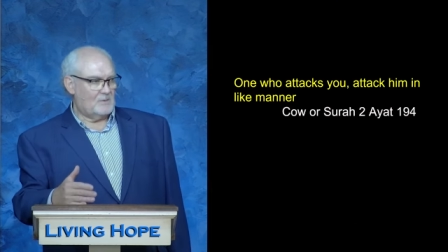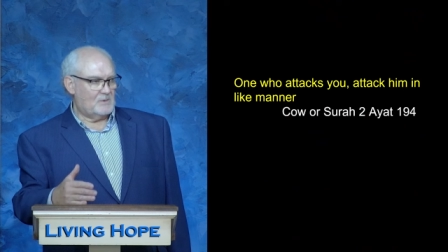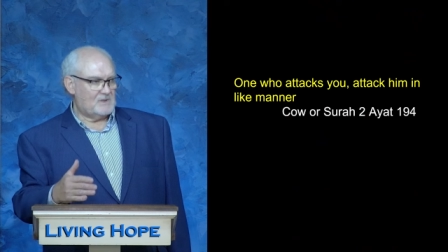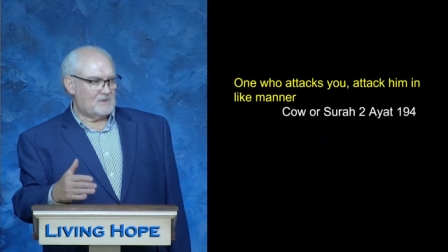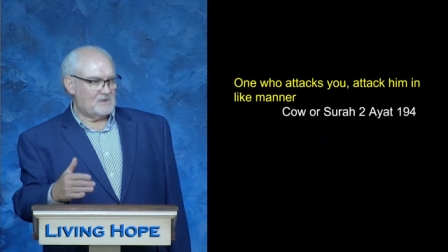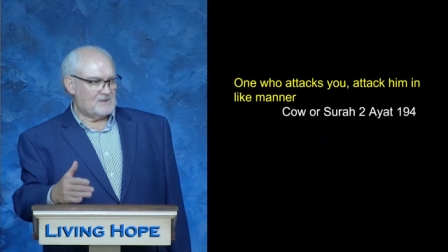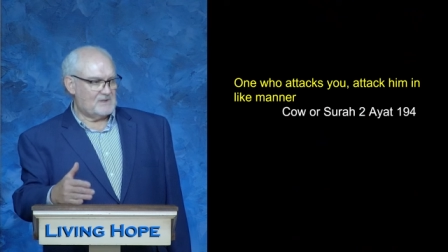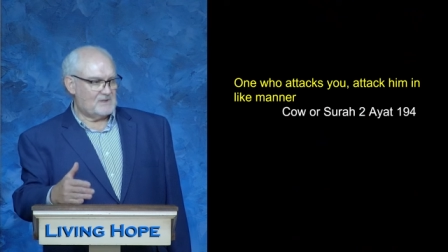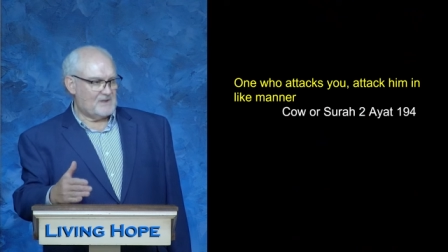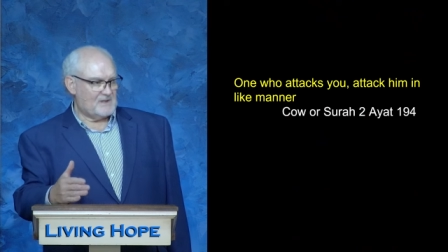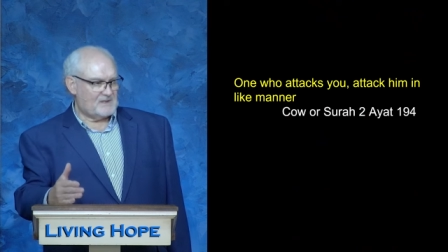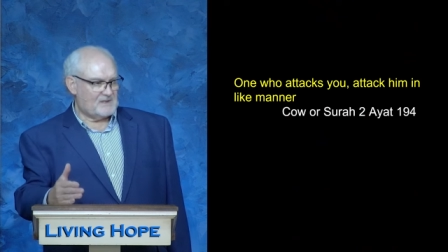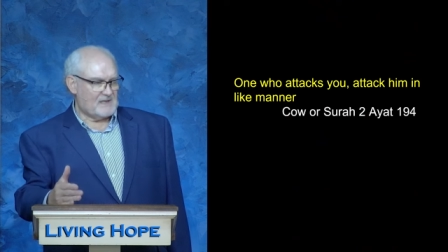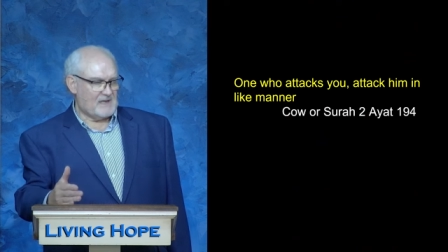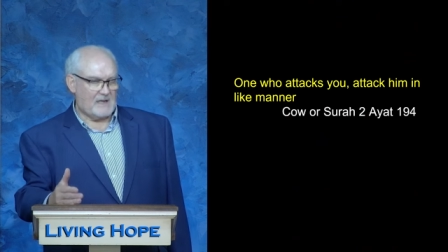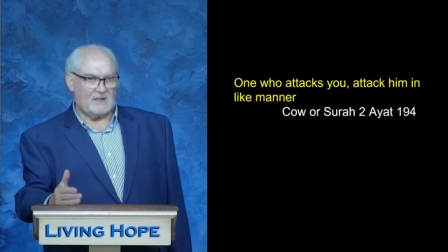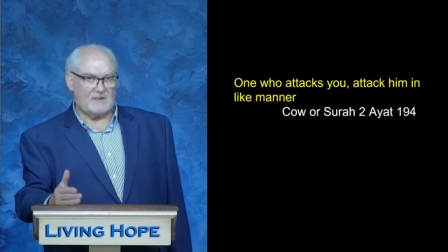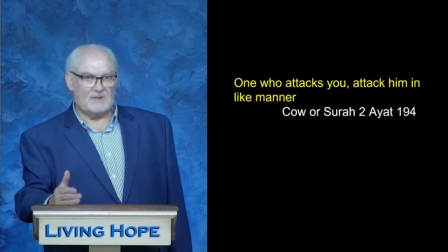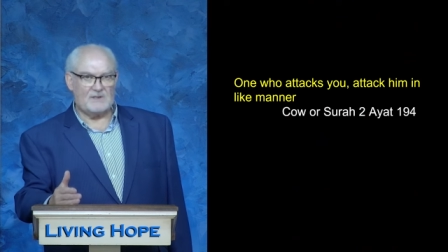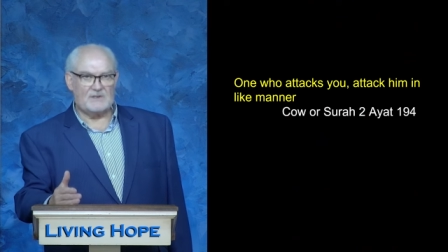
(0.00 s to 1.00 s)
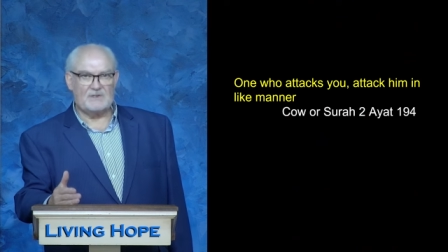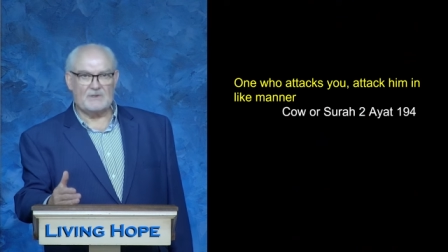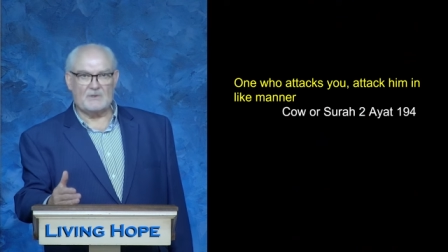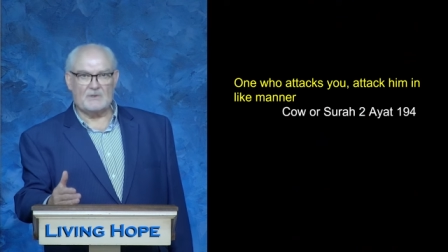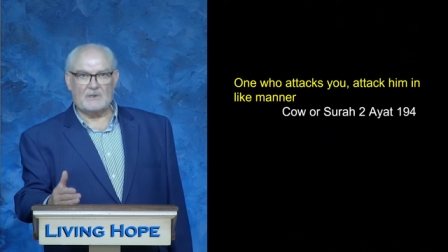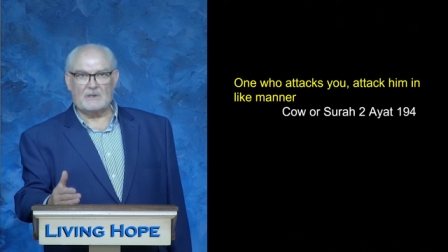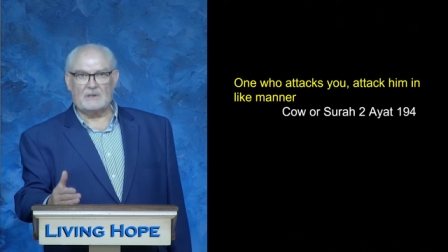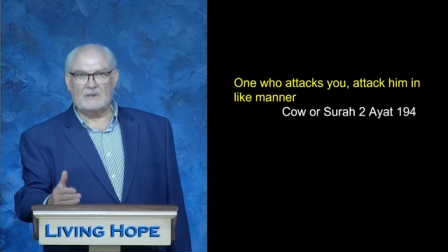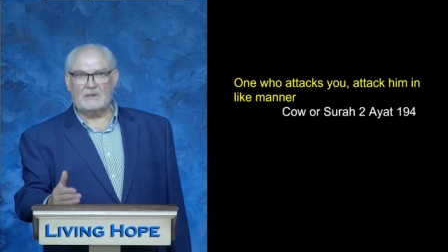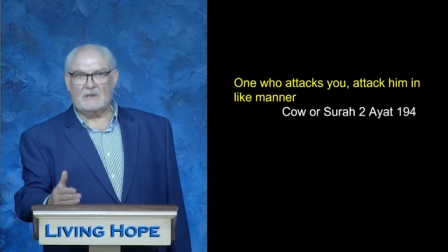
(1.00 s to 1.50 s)
which is the second
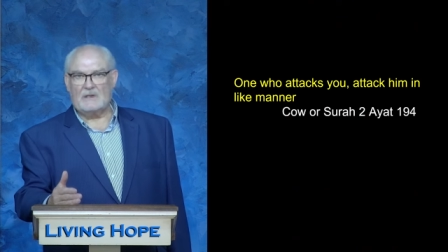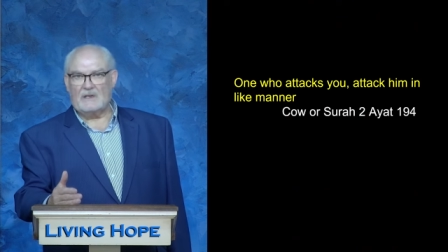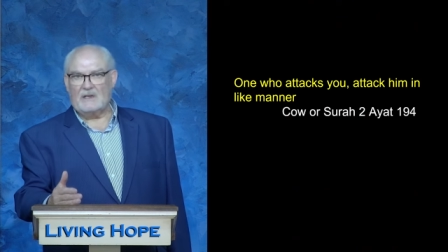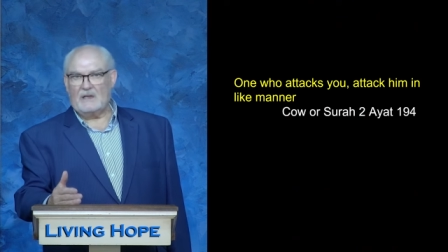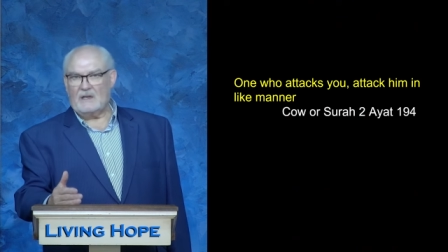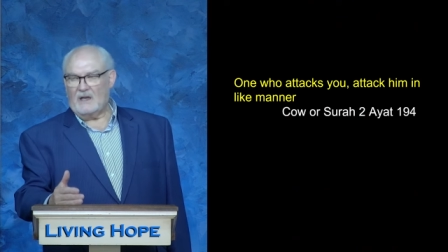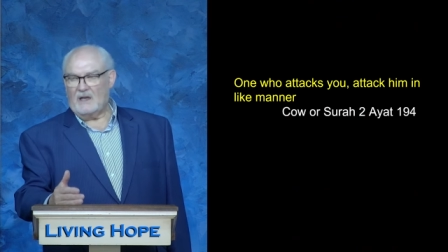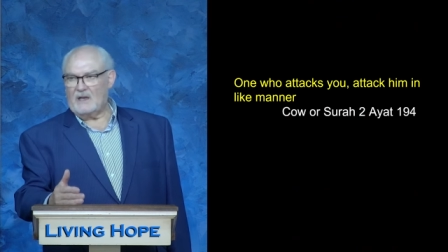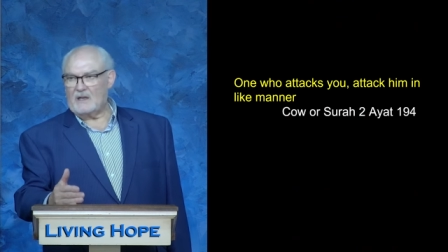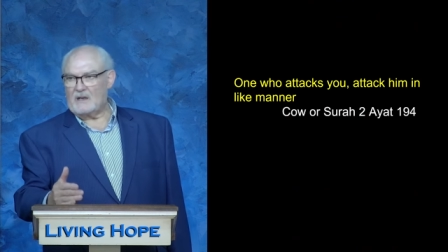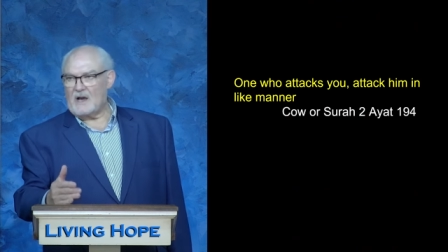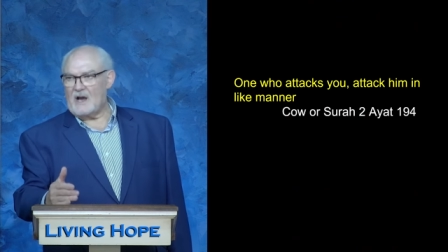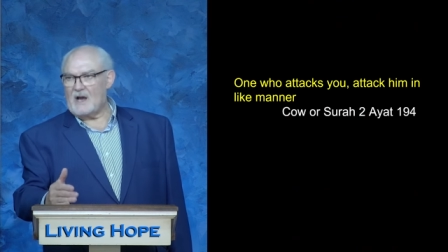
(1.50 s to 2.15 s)
surah, and